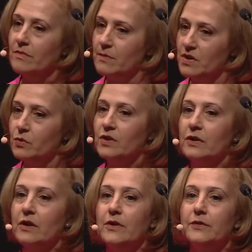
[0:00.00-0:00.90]
maybe you
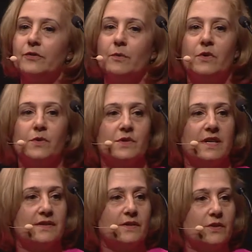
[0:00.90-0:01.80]
could learn from those
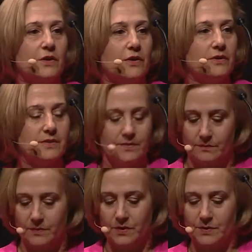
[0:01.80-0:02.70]
lessons learned,
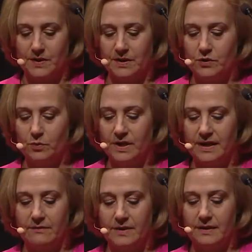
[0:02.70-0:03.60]
because I do
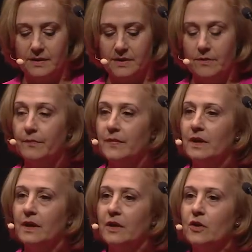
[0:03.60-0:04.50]
believe that
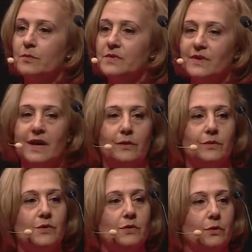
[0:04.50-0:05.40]
it comes
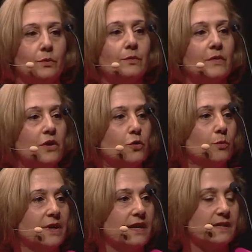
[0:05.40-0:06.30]
down to the
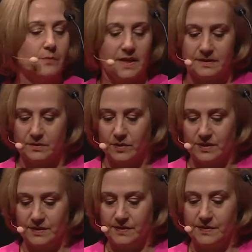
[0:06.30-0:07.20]
human aspect,
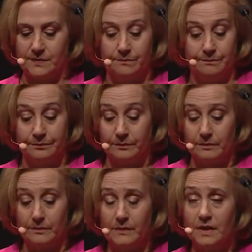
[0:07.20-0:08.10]
which is
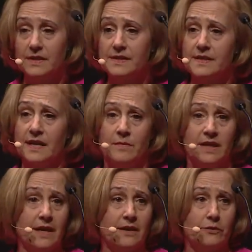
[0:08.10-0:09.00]
the same
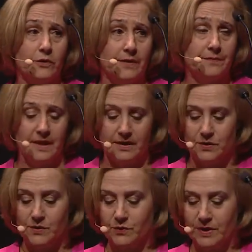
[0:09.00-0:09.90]
in every
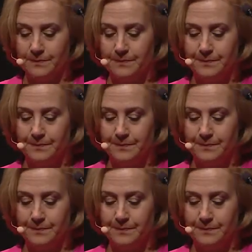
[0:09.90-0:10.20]
industry.